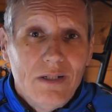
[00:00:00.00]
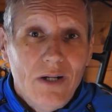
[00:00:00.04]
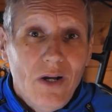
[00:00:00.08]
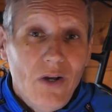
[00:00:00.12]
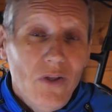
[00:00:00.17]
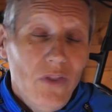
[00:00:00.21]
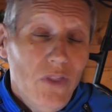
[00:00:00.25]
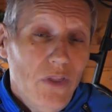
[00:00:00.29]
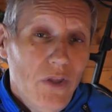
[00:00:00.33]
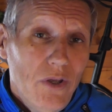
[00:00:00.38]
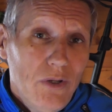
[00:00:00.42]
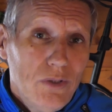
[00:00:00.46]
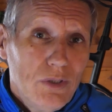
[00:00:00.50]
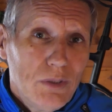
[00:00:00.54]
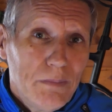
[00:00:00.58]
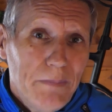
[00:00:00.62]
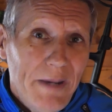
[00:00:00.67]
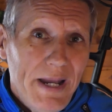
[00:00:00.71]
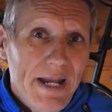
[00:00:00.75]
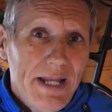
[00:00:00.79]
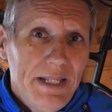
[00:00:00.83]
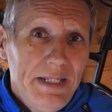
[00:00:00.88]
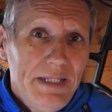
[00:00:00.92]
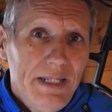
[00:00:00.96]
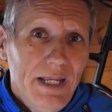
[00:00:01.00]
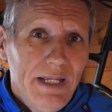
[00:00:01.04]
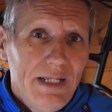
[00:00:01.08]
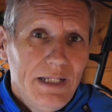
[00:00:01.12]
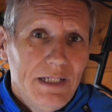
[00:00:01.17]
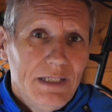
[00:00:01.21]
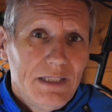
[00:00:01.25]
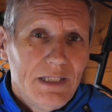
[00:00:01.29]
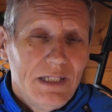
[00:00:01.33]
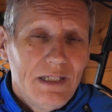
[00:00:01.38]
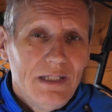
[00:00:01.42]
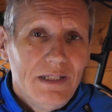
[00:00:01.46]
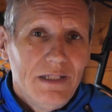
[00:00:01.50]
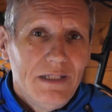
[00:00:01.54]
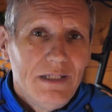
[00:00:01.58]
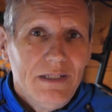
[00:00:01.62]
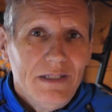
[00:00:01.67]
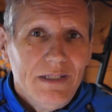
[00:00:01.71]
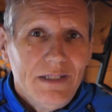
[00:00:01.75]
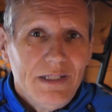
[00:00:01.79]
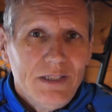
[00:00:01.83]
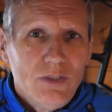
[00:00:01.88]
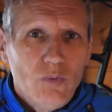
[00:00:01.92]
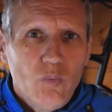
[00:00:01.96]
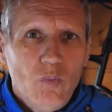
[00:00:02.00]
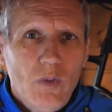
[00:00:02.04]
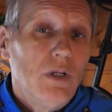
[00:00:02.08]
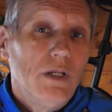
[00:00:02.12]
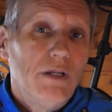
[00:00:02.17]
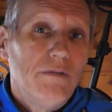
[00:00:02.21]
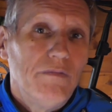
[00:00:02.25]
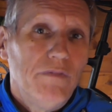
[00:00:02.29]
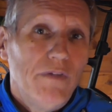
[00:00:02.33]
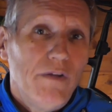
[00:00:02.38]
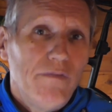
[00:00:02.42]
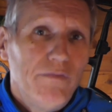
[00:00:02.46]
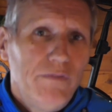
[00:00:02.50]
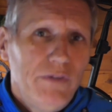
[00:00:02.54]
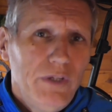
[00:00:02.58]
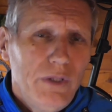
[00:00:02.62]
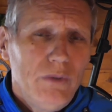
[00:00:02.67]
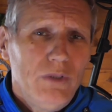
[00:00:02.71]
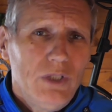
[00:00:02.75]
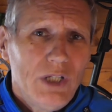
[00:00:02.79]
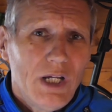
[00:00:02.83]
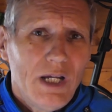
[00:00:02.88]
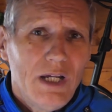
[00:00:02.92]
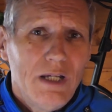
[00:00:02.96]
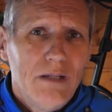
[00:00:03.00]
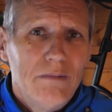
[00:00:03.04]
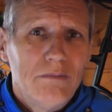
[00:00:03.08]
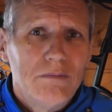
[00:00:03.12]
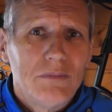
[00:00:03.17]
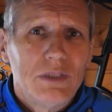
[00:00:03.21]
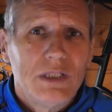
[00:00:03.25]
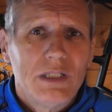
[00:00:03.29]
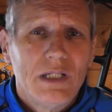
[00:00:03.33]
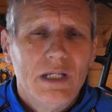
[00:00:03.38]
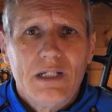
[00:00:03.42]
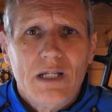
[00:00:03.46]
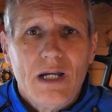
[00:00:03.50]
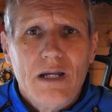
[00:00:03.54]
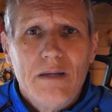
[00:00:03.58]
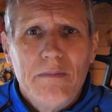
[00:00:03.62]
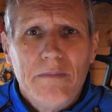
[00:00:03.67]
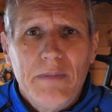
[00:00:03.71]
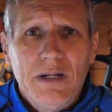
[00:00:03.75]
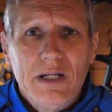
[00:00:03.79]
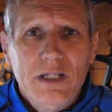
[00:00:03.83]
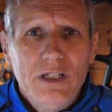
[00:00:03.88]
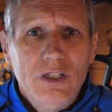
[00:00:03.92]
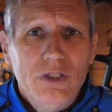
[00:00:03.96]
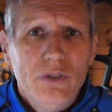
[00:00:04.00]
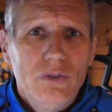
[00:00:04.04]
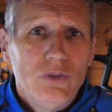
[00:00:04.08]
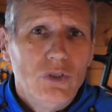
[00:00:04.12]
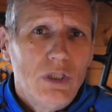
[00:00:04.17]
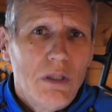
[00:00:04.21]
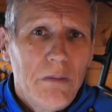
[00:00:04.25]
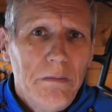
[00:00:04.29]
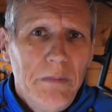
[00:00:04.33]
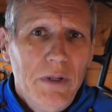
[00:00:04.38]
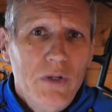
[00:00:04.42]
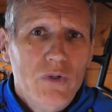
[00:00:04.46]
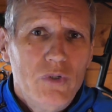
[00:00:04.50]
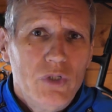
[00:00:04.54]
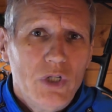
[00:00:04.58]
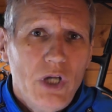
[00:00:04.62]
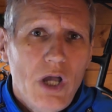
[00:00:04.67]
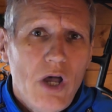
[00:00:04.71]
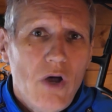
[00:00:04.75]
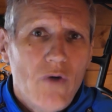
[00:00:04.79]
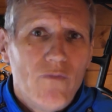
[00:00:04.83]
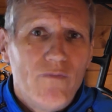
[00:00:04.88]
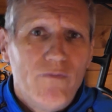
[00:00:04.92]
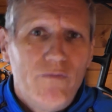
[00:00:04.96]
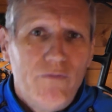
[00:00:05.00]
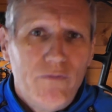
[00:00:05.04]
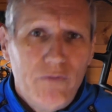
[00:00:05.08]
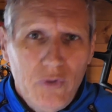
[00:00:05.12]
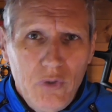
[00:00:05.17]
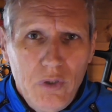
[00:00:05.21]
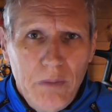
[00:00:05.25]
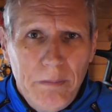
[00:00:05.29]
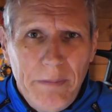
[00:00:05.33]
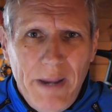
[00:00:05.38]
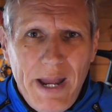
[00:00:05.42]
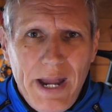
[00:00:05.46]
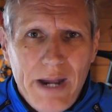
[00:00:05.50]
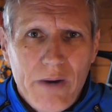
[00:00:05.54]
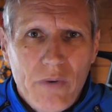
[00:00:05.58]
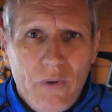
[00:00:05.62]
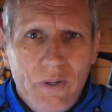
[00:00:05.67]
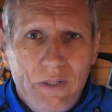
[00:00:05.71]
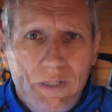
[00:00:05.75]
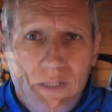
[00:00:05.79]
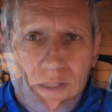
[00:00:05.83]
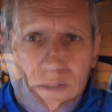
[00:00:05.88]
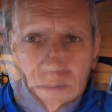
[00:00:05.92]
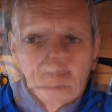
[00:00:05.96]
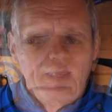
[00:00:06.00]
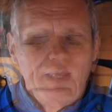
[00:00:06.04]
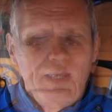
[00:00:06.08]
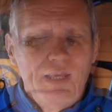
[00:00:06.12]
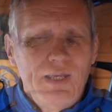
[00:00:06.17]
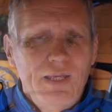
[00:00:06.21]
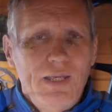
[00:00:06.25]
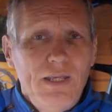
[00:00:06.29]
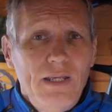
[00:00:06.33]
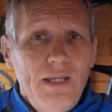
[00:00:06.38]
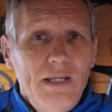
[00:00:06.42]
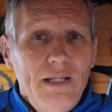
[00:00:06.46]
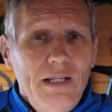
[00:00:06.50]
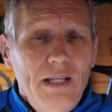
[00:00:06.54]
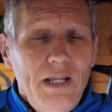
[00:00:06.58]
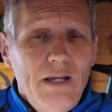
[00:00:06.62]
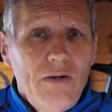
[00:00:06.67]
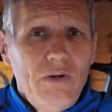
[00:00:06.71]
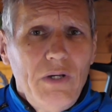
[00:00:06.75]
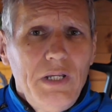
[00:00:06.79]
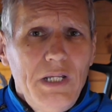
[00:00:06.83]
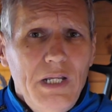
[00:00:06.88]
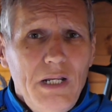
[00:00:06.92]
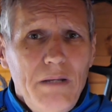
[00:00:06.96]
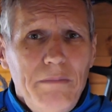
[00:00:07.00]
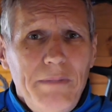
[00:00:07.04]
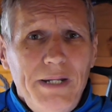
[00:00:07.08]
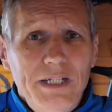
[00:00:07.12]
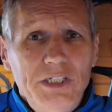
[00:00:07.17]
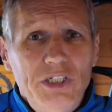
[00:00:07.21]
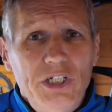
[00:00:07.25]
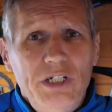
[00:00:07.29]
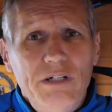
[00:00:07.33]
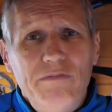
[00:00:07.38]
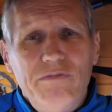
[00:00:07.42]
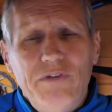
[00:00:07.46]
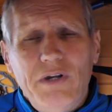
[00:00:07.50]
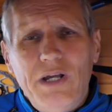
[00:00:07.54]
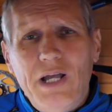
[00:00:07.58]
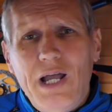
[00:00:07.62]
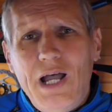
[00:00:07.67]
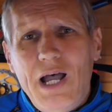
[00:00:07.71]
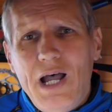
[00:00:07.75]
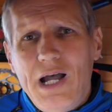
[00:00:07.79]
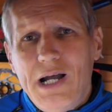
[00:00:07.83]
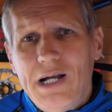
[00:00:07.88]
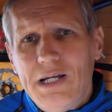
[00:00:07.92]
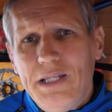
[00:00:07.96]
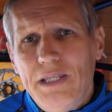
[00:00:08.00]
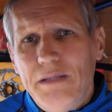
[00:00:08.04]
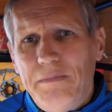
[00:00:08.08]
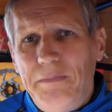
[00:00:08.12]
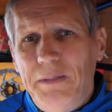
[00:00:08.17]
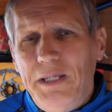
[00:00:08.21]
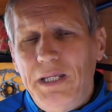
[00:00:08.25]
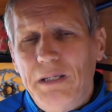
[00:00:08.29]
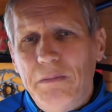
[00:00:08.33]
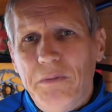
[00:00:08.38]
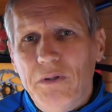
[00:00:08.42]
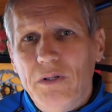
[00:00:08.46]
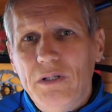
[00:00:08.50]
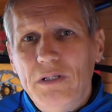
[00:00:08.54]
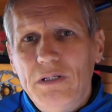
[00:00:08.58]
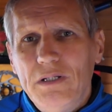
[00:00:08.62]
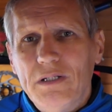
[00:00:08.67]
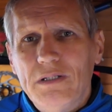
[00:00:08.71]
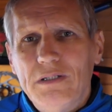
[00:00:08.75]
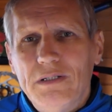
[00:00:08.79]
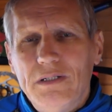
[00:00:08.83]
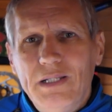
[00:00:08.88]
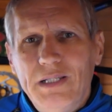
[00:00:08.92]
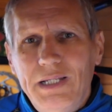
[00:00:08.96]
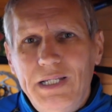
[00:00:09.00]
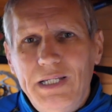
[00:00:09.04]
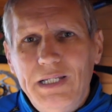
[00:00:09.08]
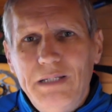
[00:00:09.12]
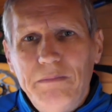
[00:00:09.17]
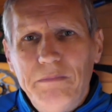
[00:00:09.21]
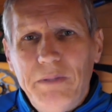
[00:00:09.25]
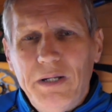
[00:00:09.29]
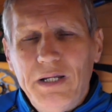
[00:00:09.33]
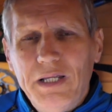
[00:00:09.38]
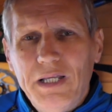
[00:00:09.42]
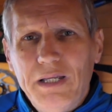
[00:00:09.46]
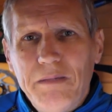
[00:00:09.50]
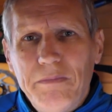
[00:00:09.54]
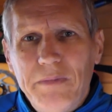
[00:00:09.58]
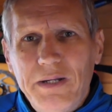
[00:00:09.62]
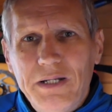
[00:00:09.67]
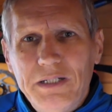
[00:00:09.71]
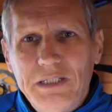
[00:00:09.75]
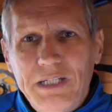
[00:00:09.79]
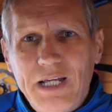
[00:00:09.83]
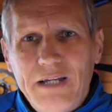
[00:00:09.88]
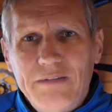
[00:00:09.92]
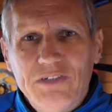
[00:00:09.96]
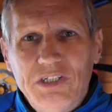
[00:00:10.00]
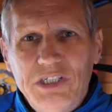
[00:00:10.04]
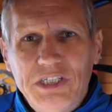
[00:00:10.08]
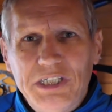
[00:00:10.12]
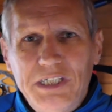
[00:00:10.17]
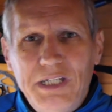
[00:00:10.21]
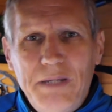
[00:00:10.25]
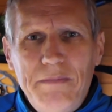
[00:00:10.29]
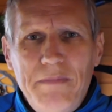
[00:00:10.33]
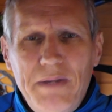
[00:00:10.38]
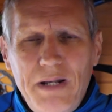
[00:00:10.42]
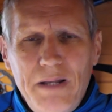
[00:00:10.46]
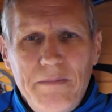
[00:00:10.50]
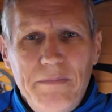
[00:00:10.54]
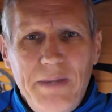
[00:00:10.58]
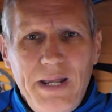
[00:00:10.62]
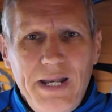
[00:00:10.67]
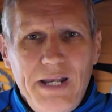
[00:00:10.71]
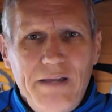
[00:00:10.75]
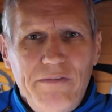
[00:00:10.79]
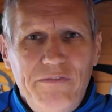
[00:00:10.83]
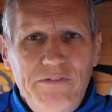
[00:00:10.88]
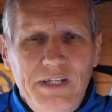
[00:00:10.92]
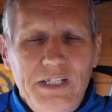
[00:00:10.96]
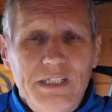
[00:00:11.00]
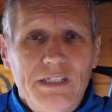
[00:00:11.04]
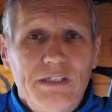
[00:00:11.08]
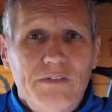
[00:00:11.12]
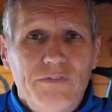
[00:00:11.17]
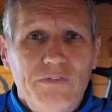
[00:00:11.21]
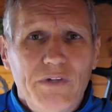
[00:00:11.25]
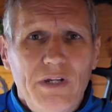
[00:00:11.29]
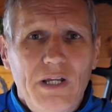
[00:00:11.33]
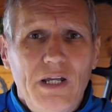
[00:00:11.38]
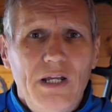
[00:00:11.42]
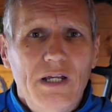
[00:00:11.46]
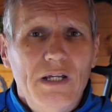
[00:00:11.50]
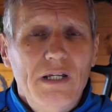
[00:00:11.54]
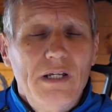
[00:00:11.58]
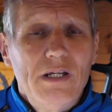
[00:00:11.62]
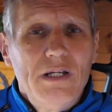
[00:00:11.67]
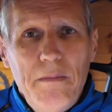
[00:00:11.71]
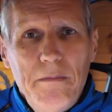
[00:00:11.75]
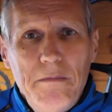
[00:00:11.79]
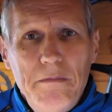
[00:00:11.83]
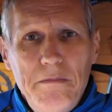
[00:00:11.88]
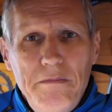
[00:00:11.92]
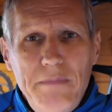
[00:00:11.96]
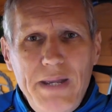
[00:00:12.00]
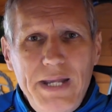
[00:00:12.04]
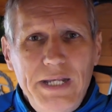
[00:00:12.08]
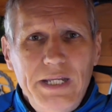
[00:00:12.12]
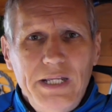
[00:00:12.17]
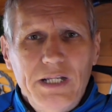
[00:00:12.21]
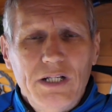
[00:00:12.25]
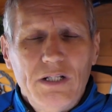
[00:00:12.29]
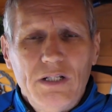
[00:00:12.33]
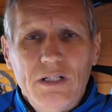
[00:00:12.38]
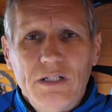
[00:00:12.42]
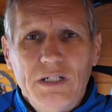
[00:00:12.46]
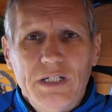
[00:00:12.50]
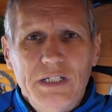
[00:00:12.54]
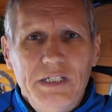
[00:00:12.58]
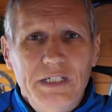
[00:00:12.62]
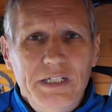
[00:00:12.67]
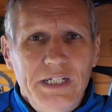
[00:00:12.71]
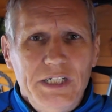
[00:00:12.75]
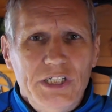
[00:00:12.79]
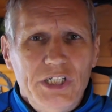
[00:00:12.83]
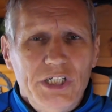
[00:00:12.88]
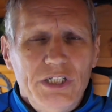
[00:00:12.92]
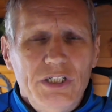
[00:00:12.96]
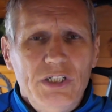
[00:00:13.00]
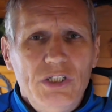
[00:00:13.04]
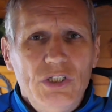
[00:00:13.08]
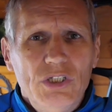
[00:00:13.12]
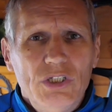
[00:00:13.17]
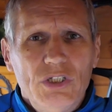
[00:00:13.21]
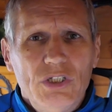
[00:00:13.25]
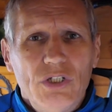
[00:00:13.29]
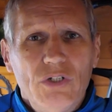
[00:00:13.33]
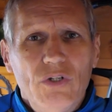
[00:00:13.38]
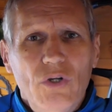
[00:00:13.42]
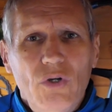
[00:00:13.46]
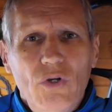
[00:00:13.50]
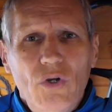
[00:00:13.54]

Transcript: On those bad days, that's one of the few times that I might use the motor on full power. Now, I can imagine for other people, the e-bike might have similar benefits for medical conditions.